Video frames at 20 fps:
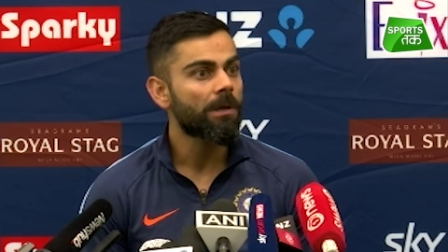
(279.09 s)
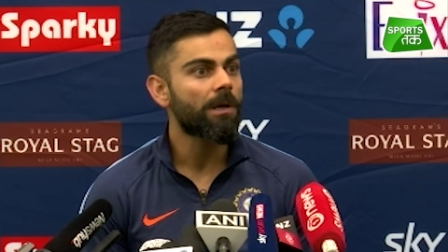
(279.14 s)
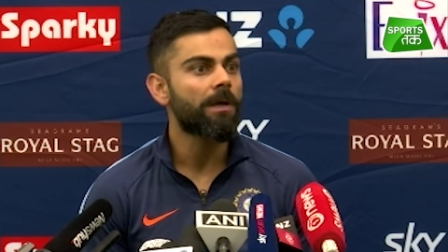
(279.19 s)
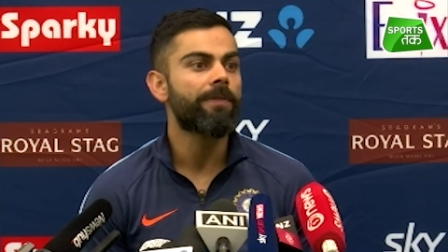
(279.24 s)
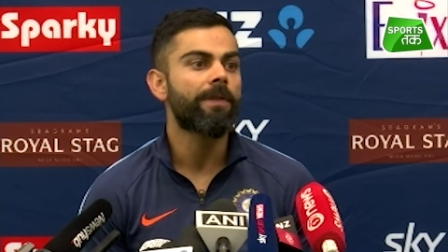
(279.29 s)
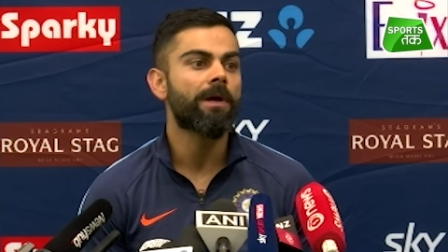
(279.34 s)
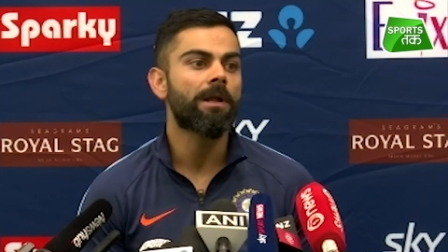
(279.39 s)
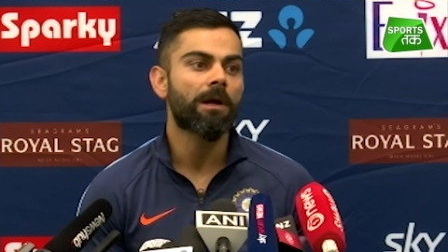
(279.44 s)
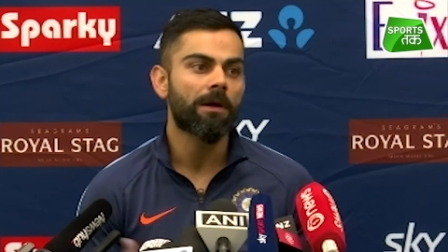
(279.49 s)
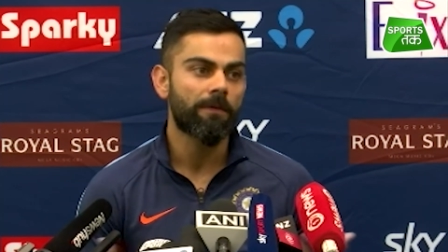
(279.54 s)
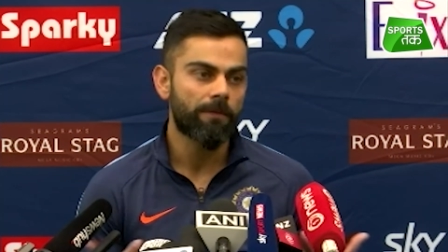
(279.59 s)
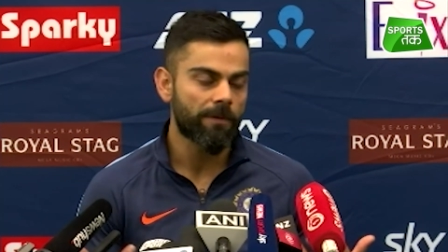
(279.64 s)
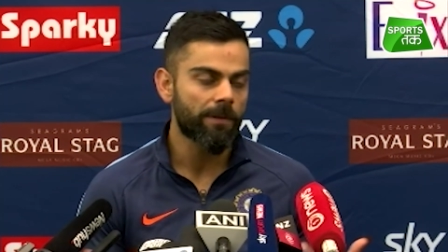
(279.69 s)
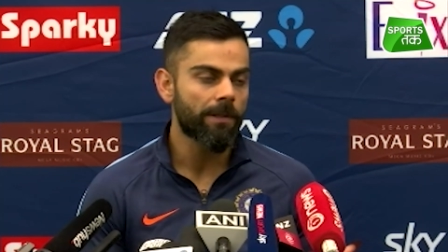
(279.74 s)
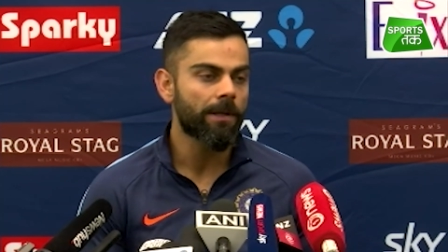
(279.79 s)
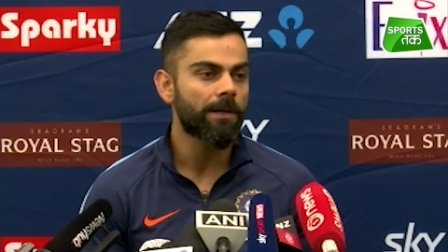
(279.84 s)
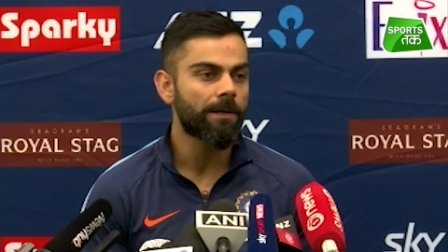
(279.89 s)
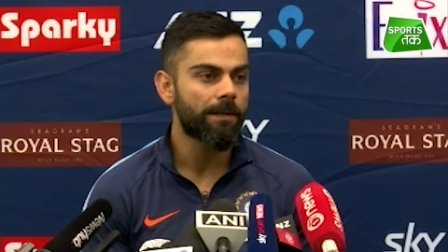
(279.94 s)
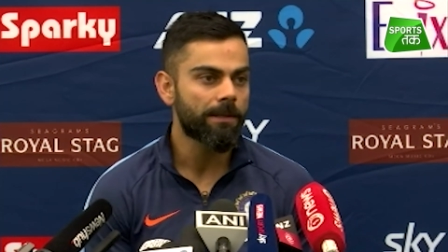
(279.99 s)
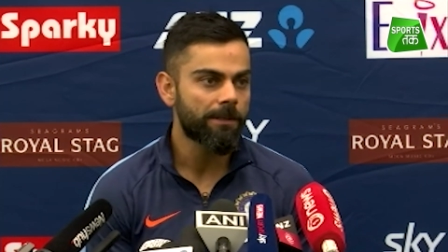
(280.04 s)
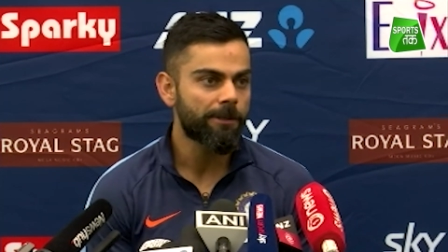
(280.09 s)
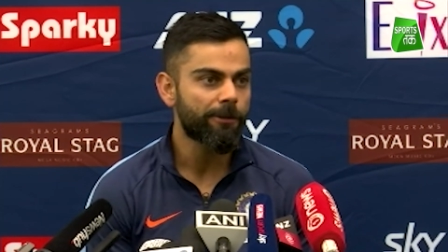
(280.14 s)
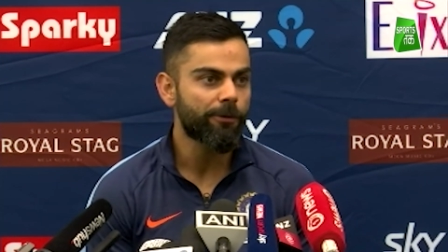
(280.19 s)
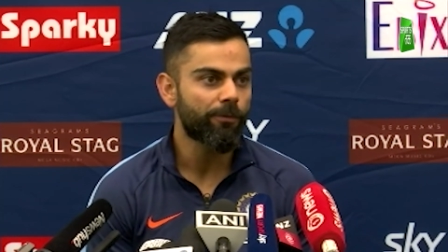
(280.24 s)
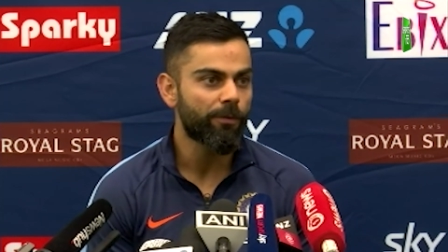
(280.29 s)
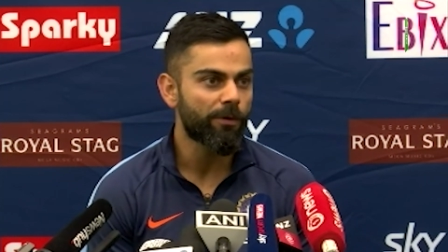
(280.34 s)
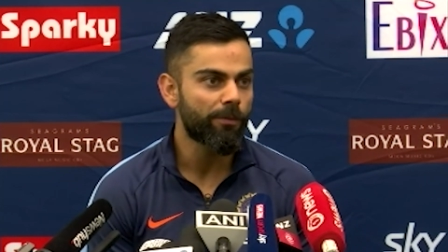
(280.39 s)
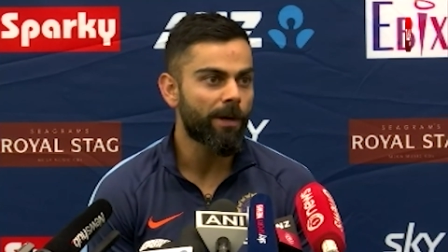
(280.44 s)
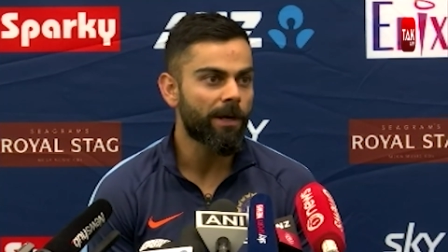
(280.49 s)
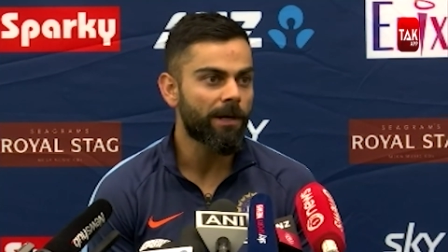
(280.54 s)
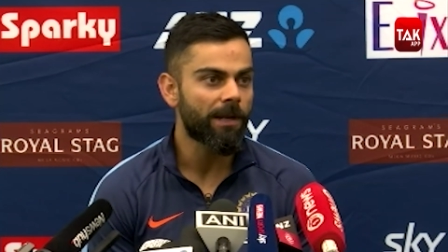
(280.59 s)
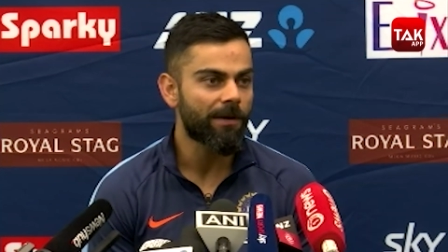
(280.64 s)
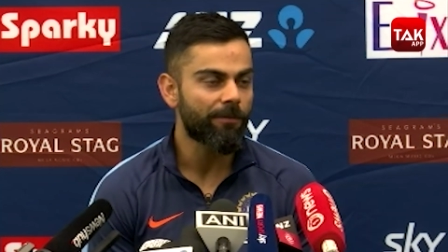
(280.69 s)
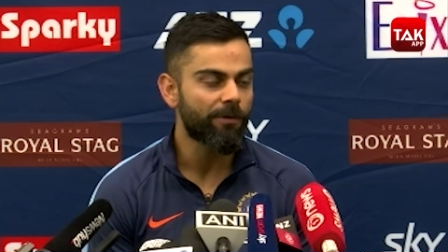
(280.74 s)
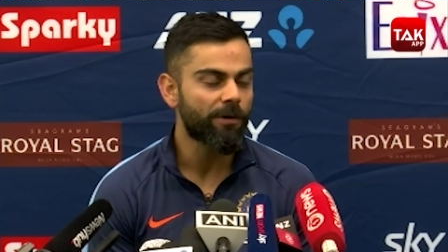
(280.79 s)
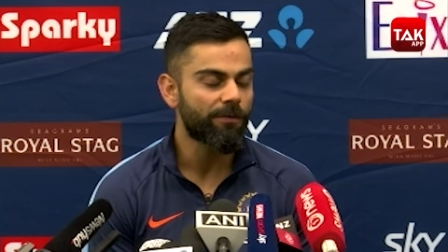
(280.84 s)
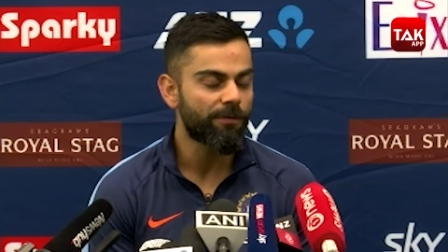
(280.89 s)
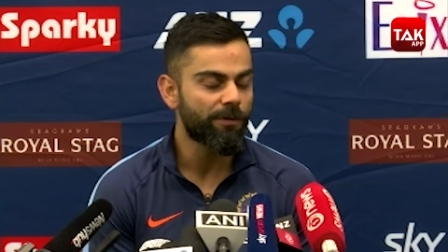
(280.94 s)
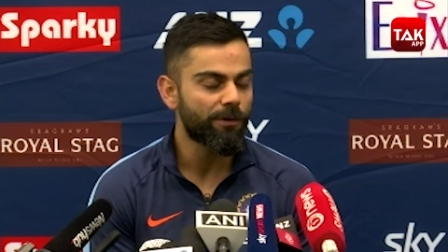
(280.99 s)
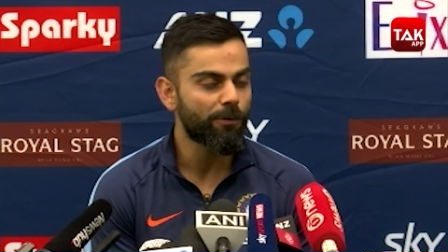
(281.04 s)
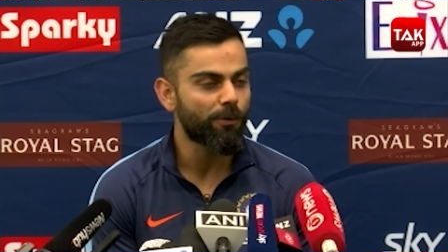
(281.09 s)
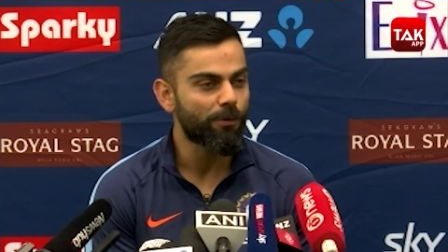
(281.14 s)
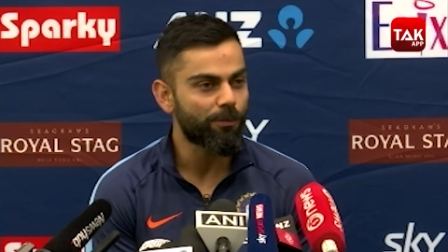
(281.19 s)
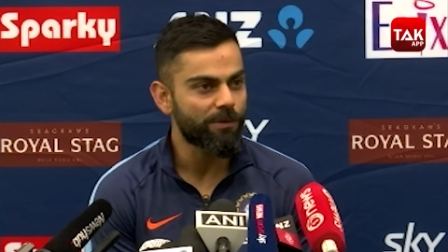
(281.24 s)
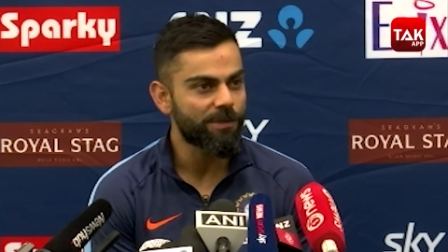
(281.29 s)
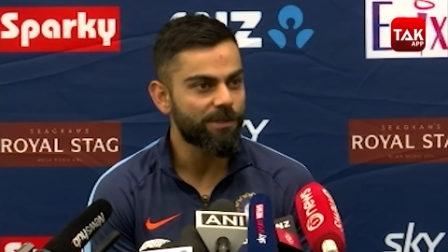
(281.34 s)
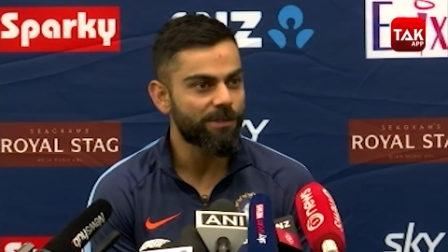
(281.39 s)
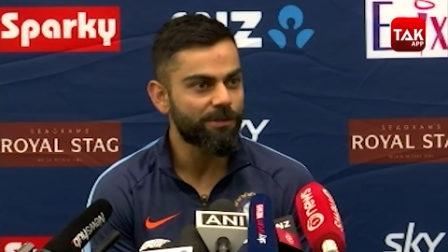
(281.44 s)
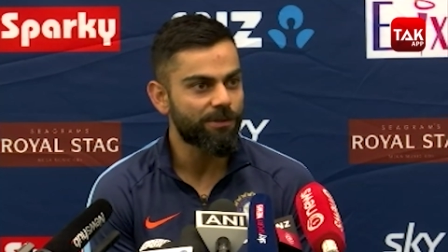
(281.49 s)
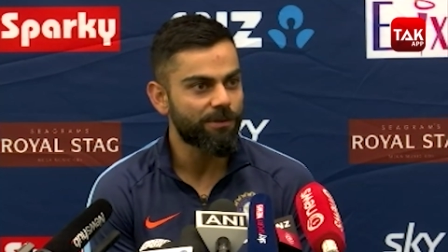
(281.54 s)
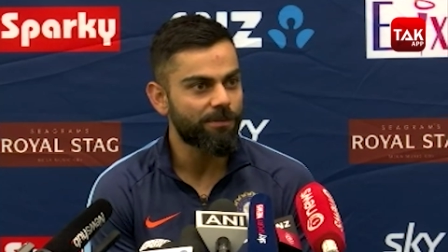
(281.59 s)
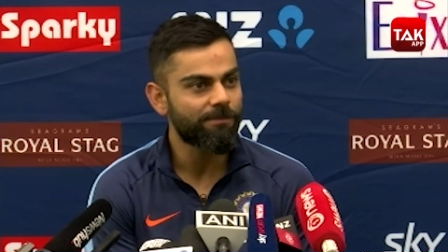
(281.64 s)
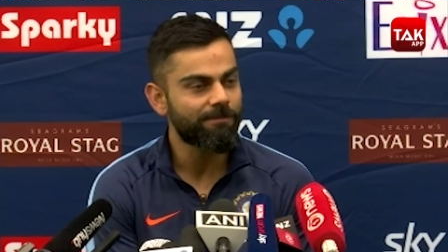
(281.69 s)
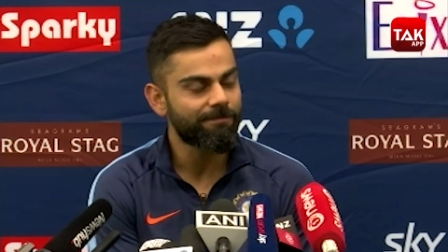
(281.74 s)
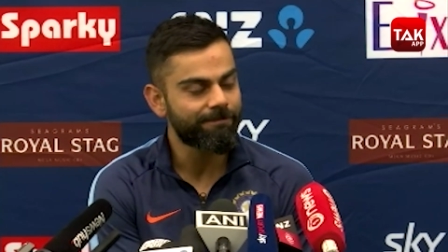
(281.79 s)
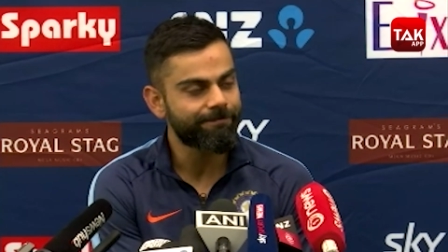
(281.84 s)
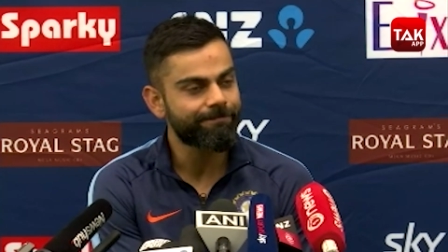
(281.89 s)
and then after that, we might have a different conversation.